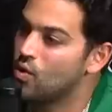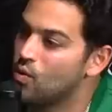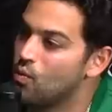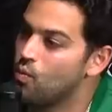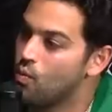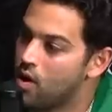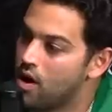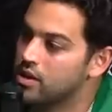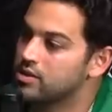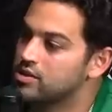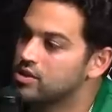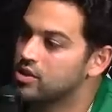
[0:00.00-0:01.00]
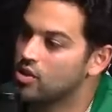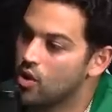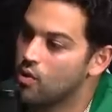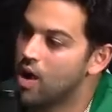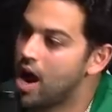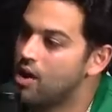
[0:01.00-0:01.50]
want to
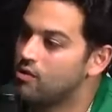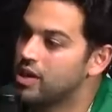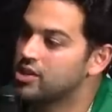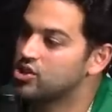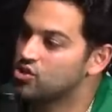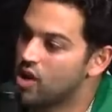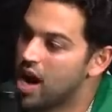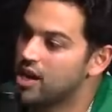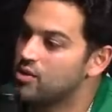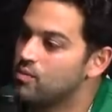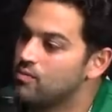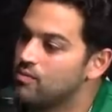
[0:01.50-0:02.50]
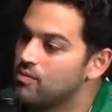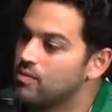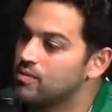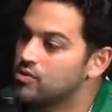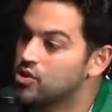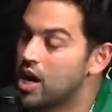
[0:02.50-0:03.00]
go out and try to
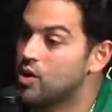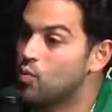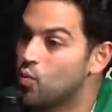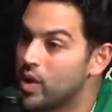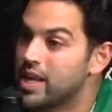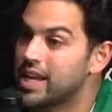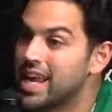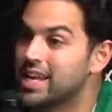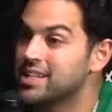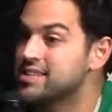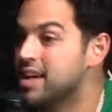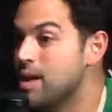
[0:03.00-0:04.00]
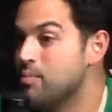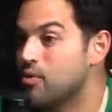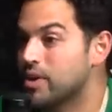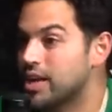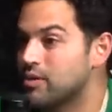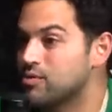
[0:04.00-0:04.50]
try win. to win. And yeah. in
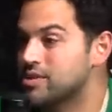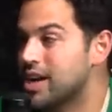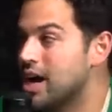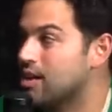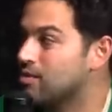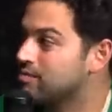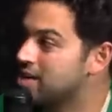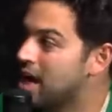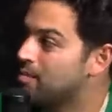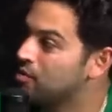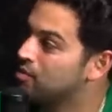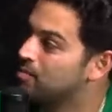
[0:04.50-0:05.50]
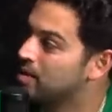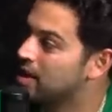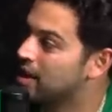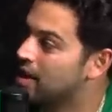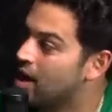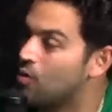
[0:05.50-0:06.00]
skateboarding, it was kind of taboo to be
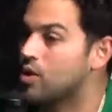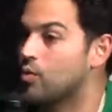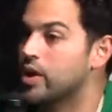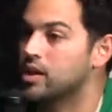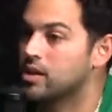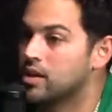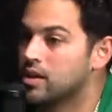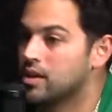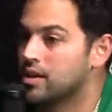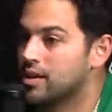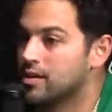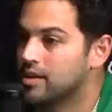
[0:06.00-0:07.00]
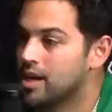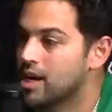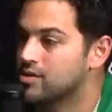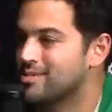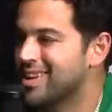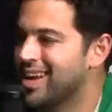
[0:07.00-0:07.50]
like, I want to win. Yeah.
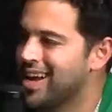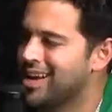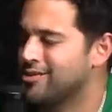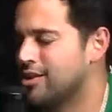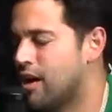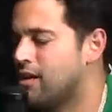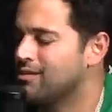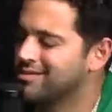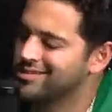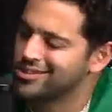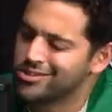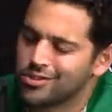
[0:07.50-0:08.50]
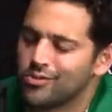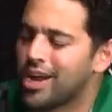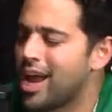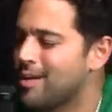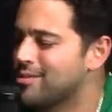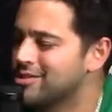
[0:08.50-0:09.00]
Guys would be like, ah, you know, just see what
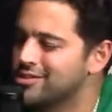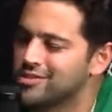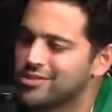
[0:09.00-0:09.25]
happens. No, just,